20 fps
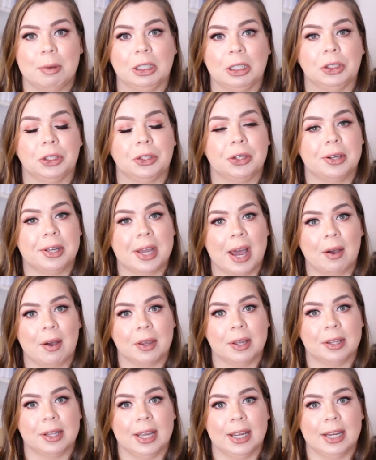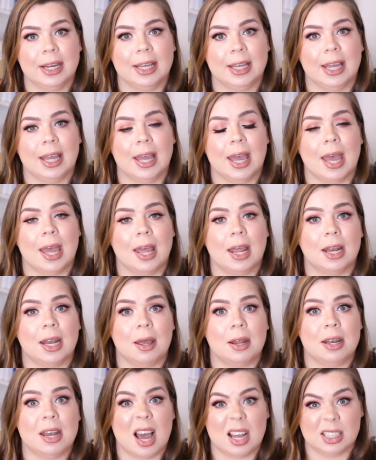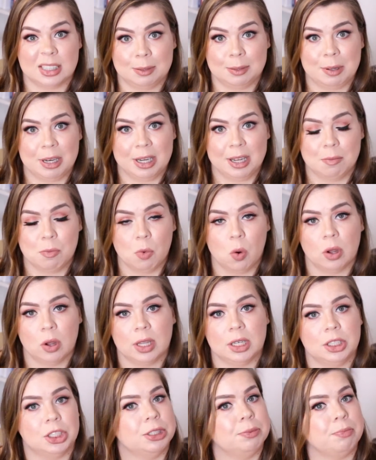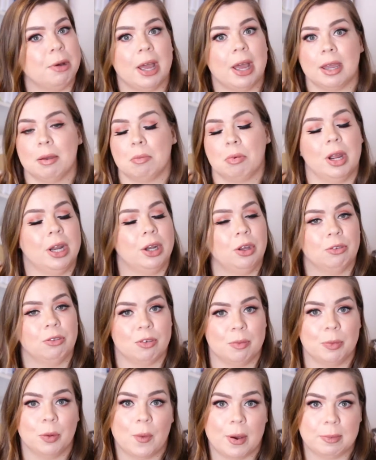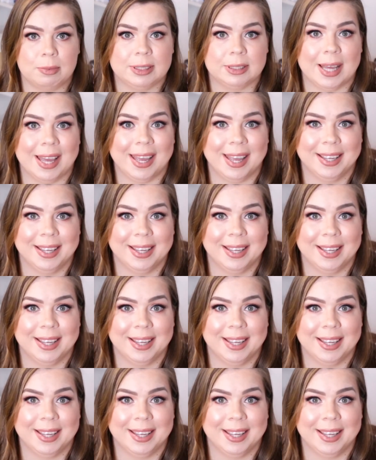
Make sure you're calculating it and not spending more than just buying it brand new from the website,